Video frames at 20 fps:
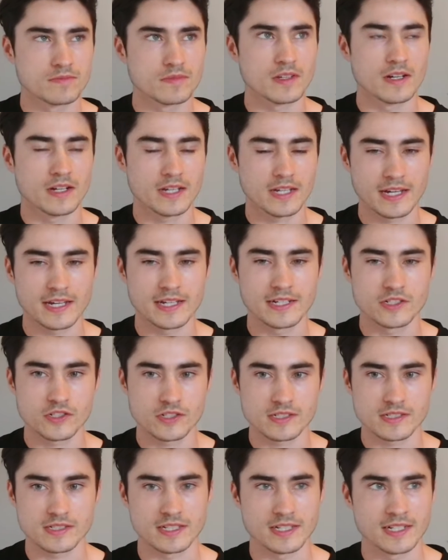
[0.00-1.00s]
Okay,
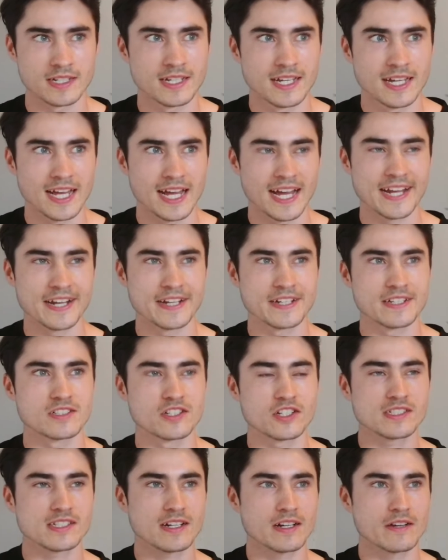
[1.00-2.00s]
interesting. And
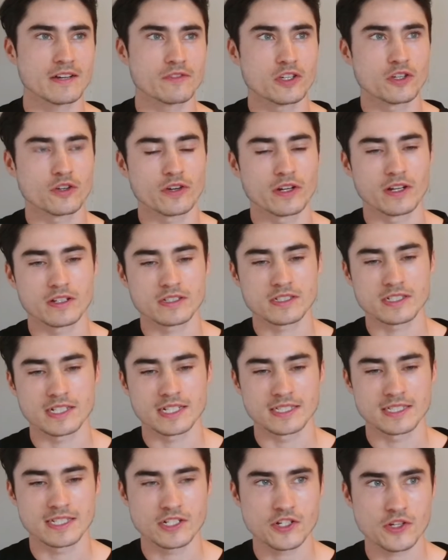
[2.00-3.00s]
just out of curiosity,
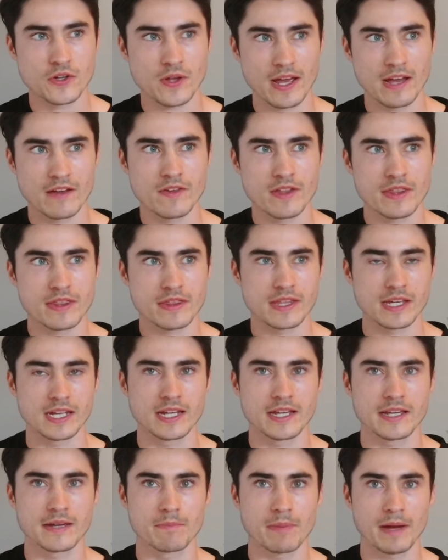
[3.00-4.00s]
did you ever
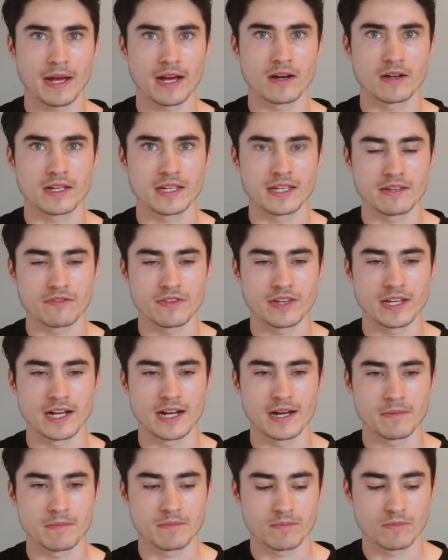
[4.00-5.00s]
think about giving
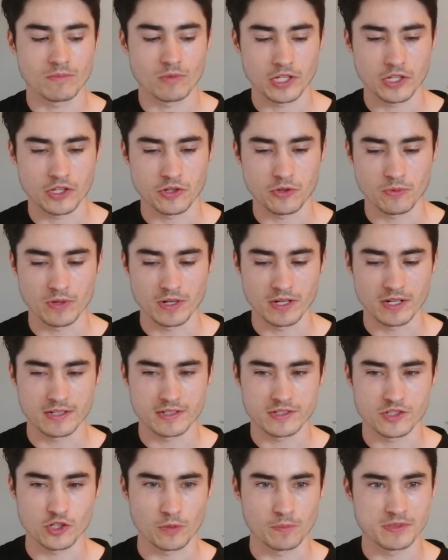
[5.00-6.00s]
up when you were
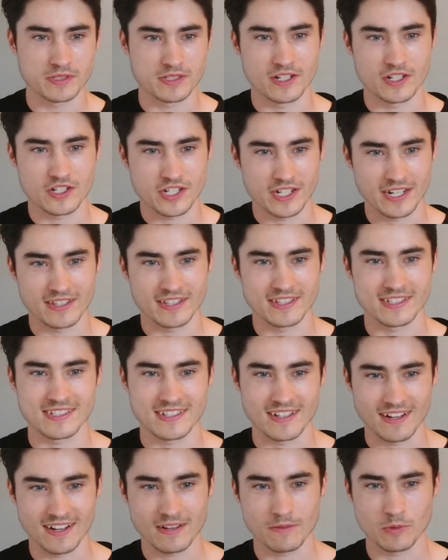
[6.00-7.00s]
job searching at the
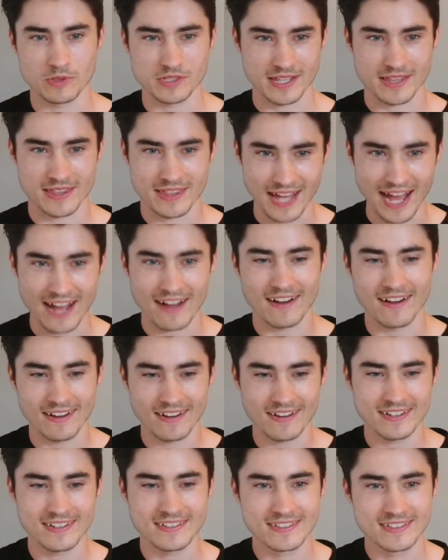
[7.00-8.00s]
start? Was it that hard?